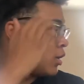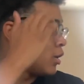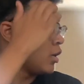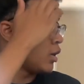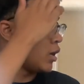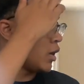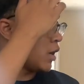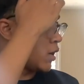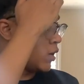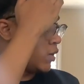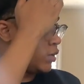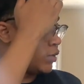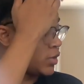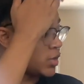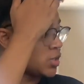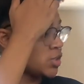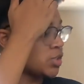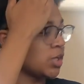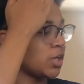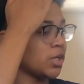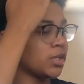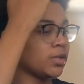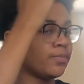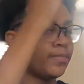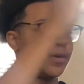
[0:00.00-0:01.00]
Alright, you get your
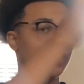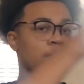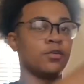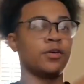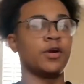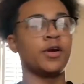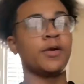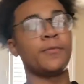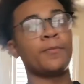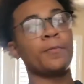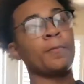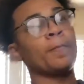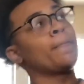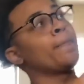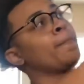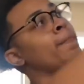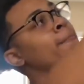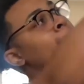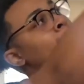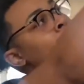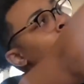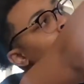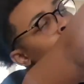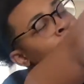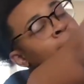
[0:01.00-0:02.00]
other pair, right?
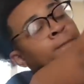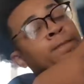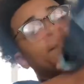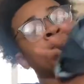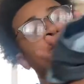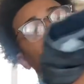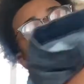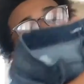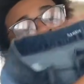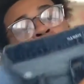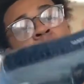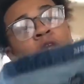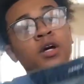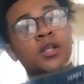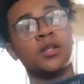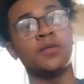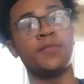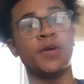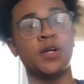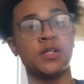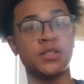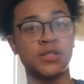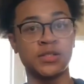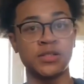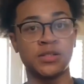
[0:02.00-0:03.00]
The other pair
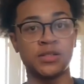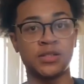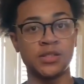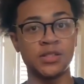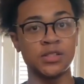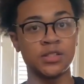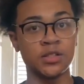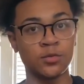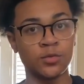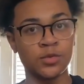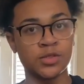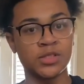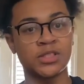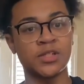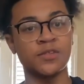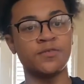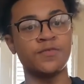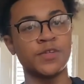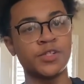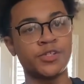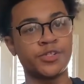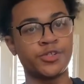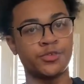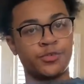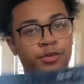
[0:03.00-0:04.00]
of jeans, these are the ones that
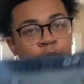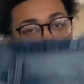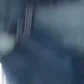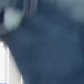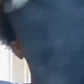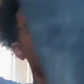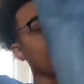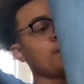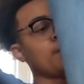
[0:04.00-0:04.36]
fit you, right?